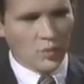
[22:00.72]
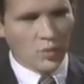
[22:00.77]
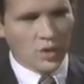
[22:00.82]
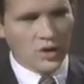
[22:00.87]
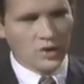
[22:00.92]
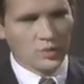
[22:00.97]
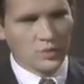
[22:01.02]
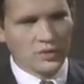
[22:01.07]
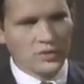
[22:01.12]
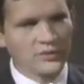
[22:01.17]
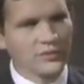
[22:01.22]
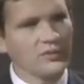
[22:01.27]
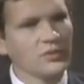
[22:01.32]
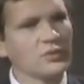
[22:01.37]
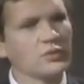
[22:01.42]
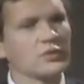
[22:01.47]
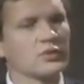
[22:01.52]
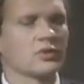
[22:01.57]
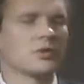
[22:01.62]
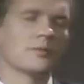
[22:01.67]
What would a
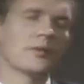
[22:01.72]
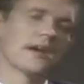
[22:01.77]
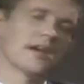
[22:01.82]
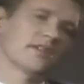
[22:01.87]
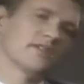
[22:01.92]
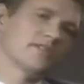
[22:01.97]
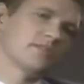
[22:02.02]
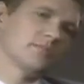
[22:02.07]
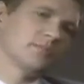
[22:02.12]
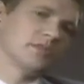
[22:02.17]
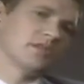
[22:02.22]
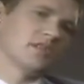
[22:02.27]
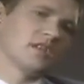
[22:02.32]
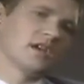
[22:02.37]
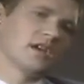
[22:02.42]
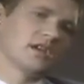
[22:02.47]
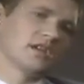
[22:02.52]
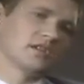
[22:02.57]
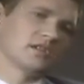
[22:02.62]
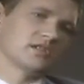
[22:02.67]
funeral mass be
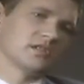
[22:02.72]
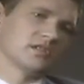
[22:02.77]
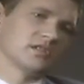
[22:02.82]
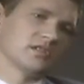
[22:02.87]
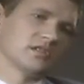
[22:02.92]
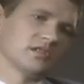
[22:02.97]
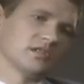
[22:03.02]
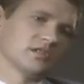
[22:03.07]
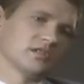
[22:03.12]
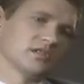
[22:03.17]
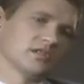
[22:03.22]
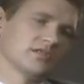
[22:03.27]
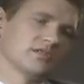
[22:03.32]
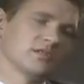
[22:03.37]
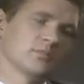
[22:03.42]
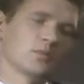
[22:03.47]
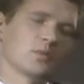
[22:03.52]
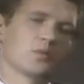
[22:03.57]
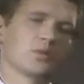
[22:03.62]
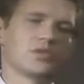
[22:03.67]
like in
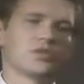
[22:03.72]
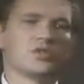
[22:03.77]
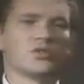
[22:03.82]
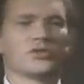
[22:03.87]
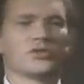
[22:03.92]
somewhere where you